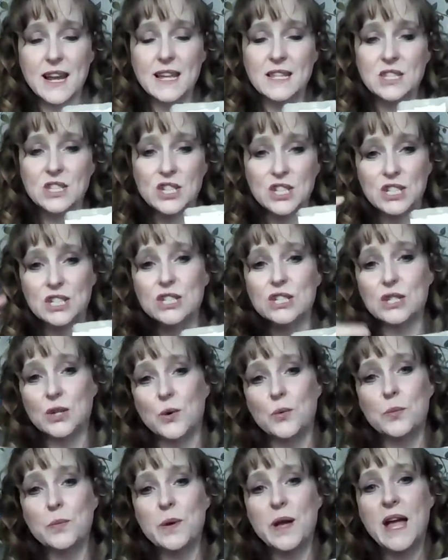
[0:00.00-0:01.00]
It's just
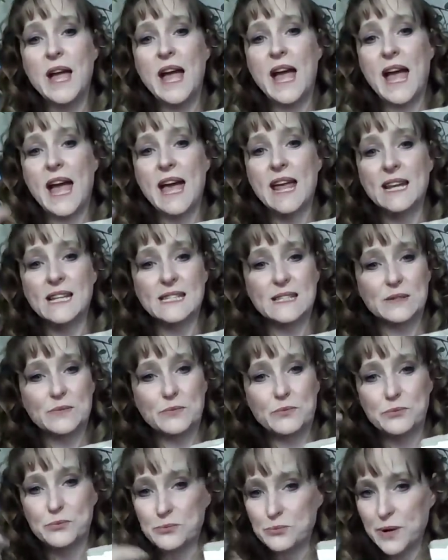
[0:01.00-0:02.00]
soap, and it's
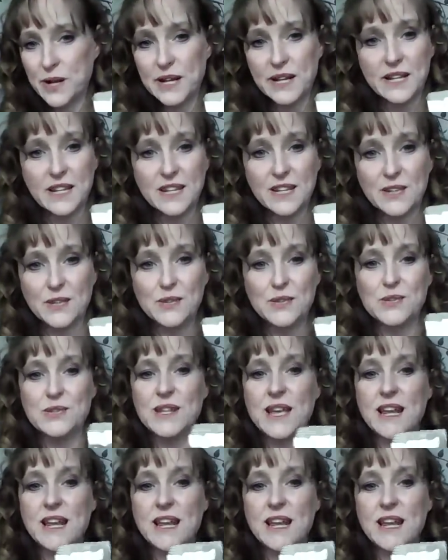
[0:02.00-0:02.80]
ready to use,